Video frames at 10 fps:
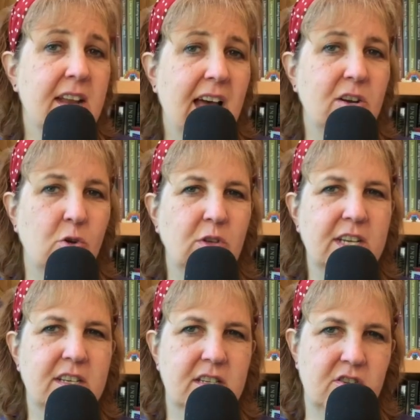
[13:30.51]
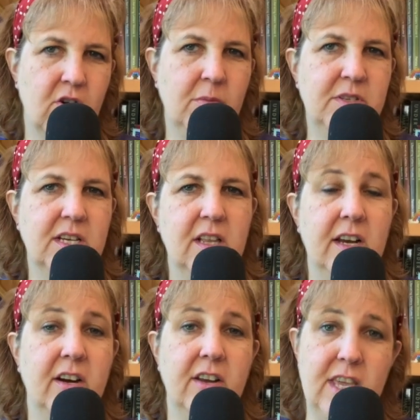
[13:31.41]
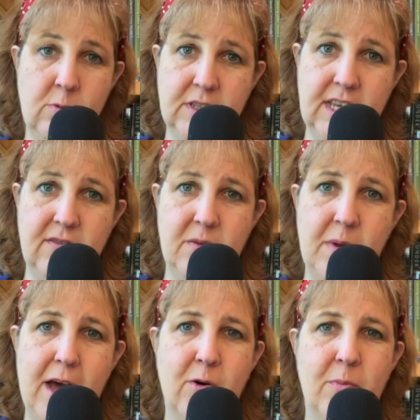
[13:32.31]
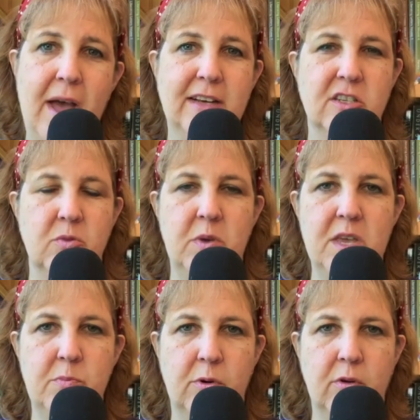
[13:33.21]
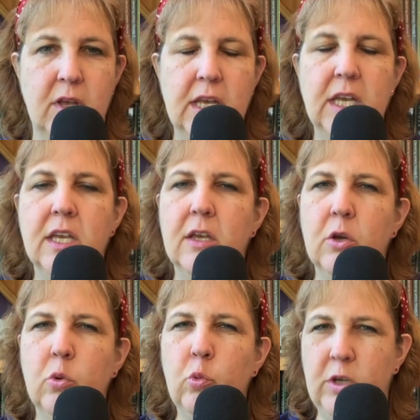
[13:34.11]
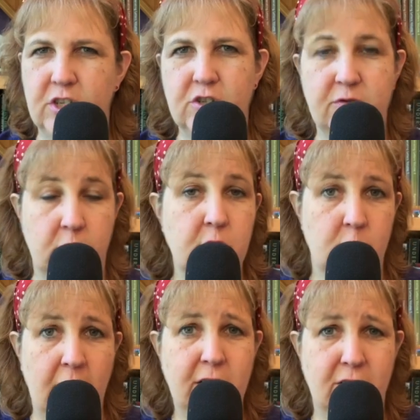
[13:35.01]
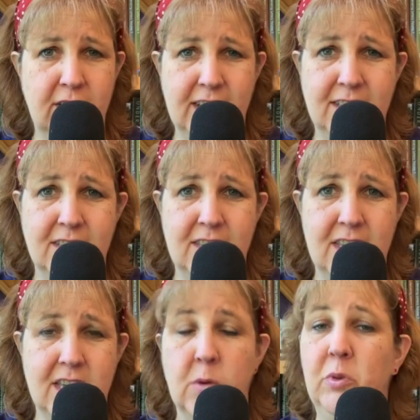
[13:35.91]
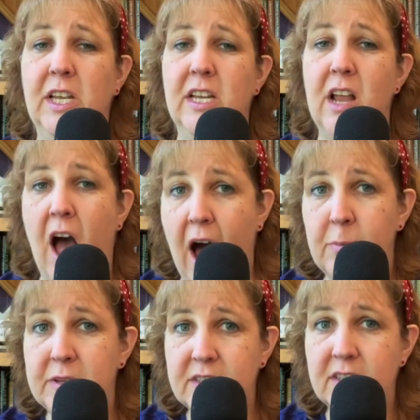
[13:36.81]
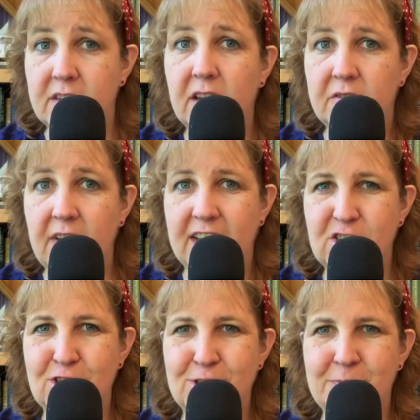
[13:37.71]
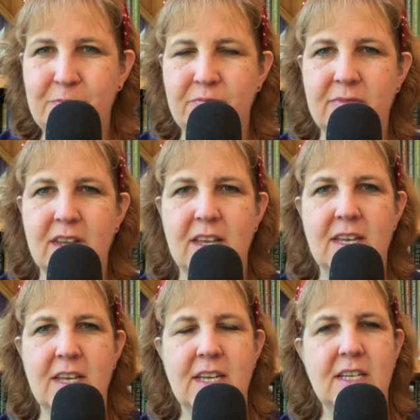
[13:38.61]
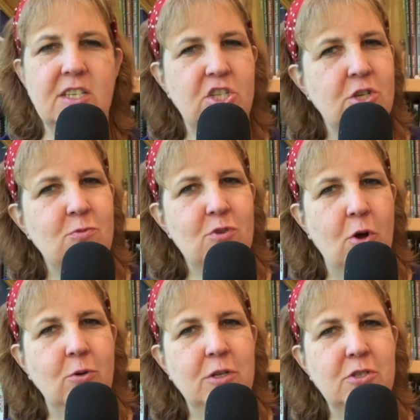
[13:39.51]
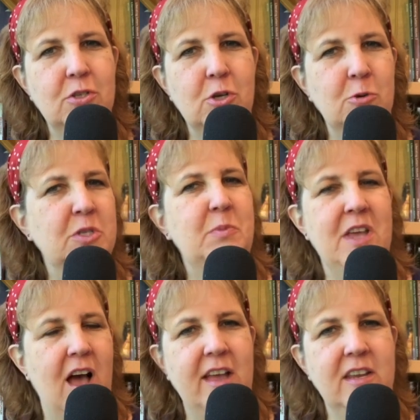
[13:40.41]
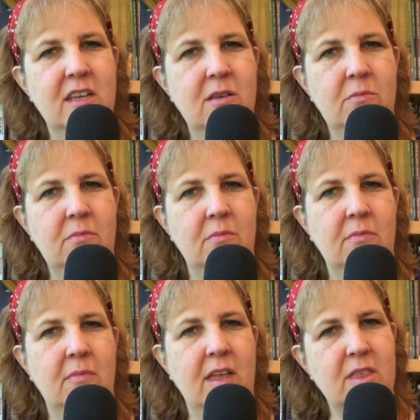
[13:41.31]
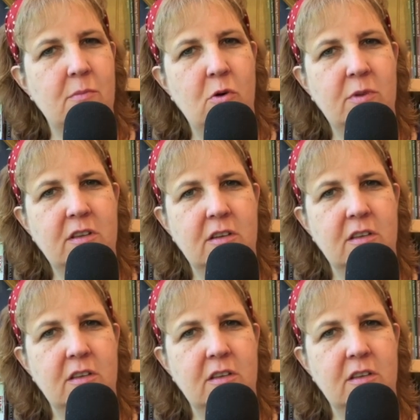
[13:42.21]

Not only did Trump declare he was giving power back to the people, which, for the record, is the complete opposite of fascism, did you notice who is behind him at the moment?